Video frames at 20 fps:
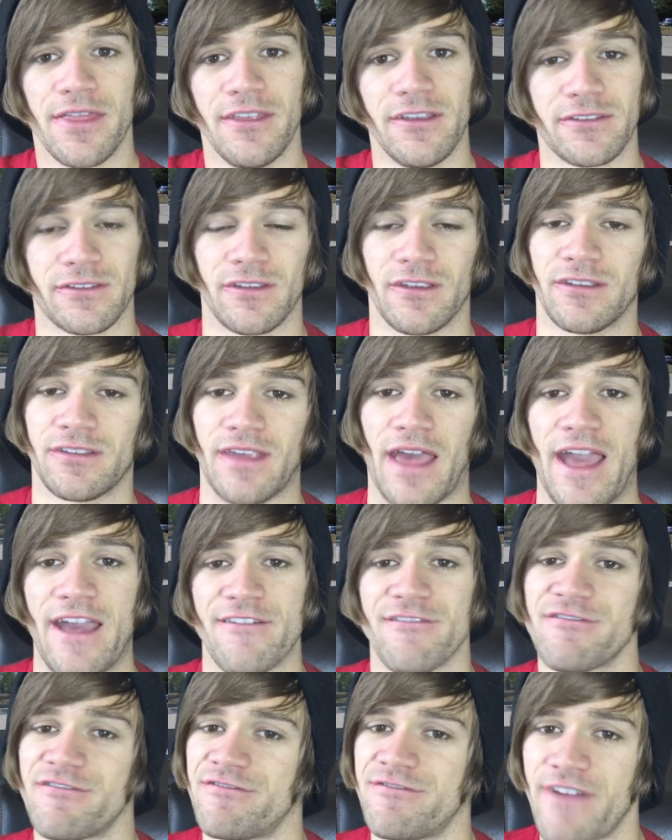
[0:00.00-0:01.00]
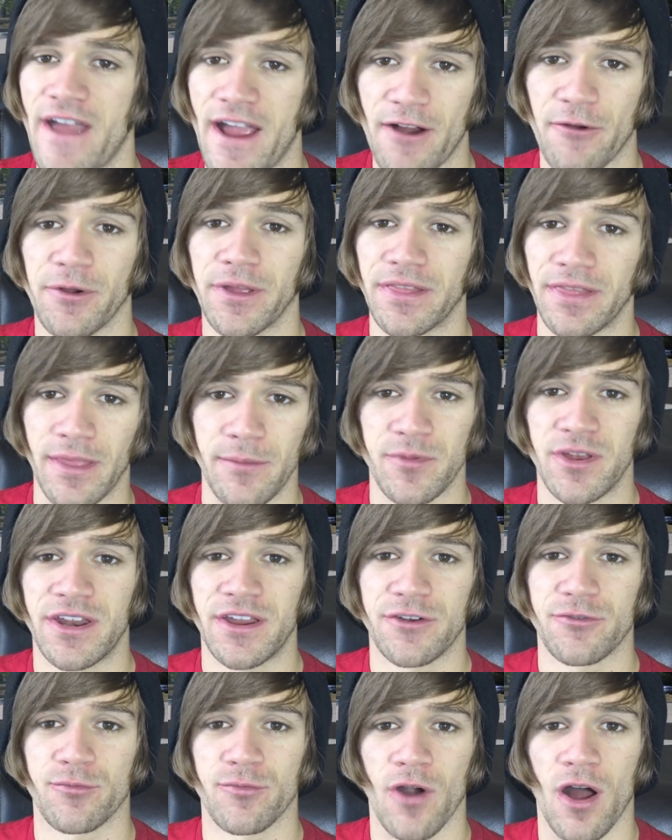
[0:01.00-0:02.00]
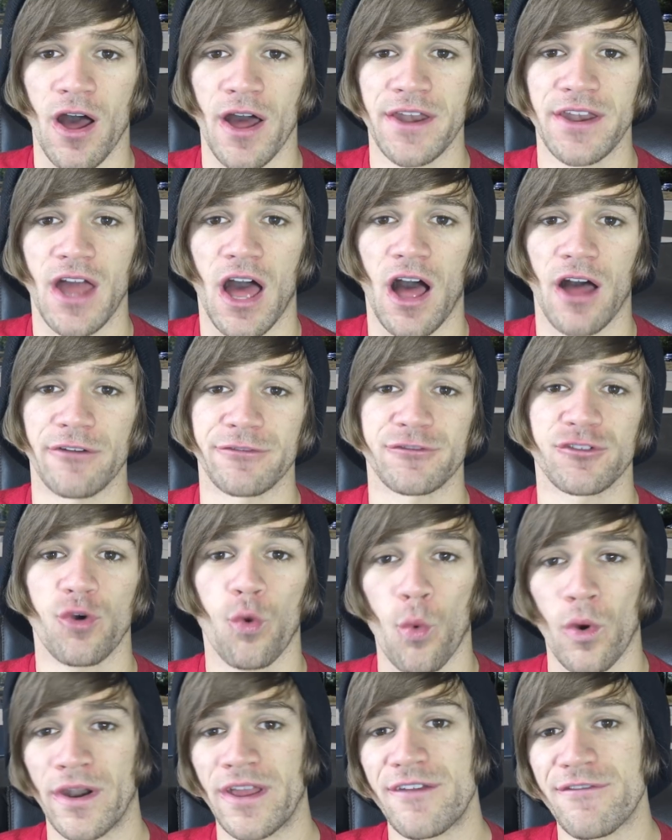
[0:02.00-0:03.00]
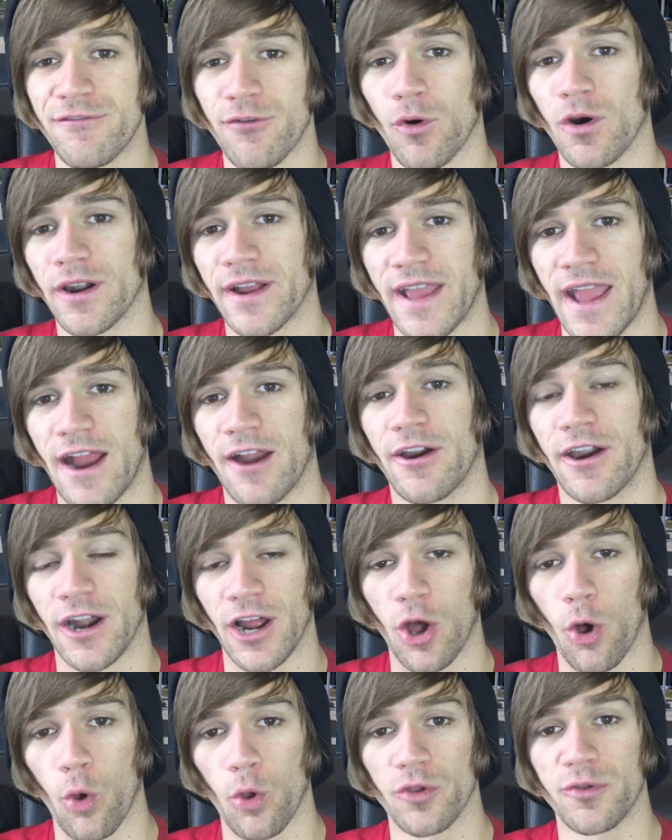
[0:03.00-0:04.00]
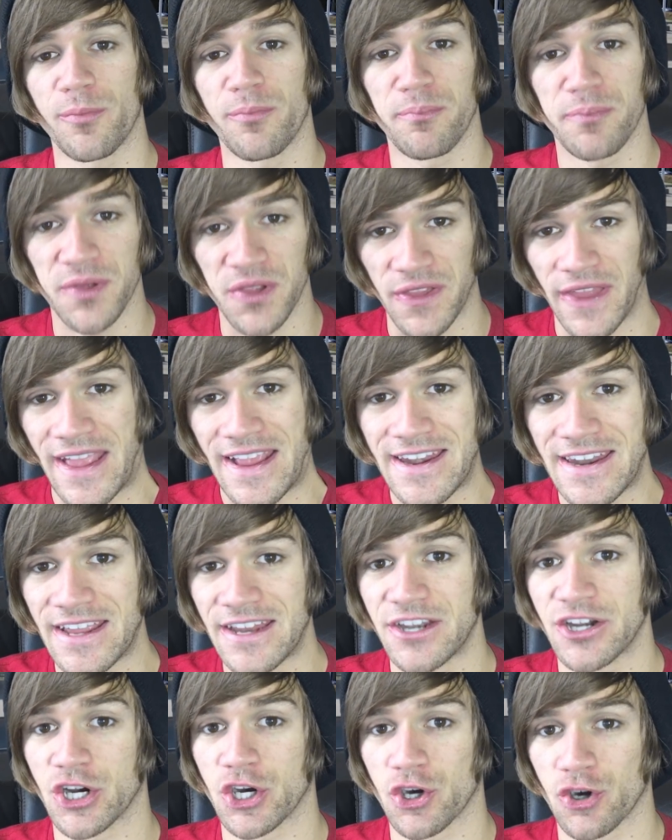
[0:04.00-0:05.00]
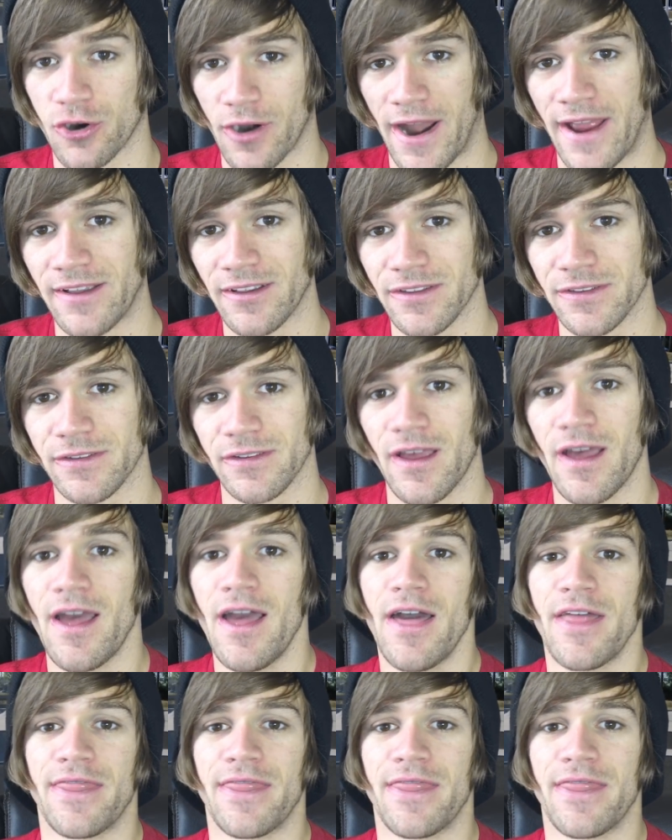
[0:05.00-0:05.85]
This is a very limited run of 24 karat gold plated cranks.